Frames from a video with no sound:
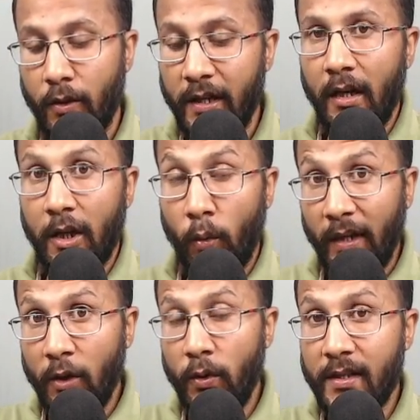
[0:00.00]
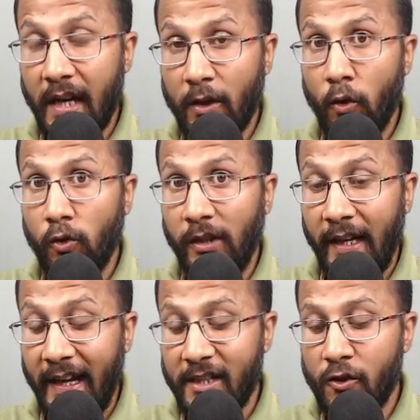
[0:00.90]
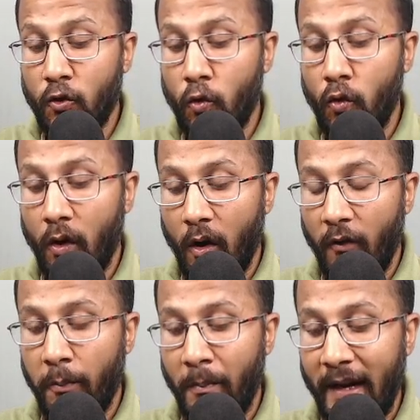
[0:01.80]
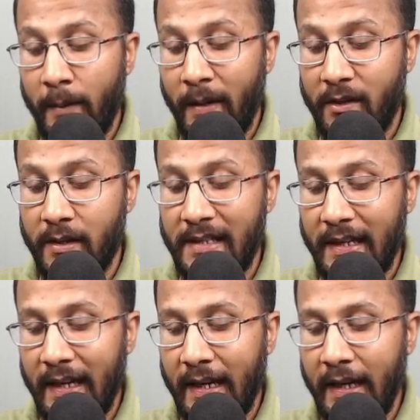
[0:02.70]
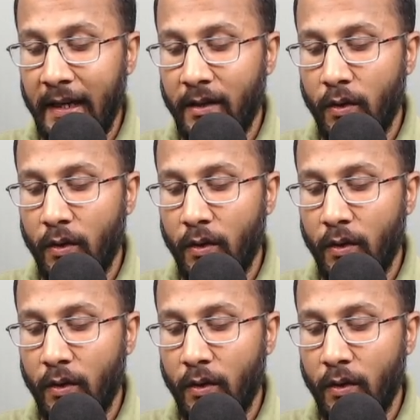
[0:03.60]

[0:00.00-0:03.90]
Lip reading: Okay, now what I do is I'll go to the next row of my matrix A.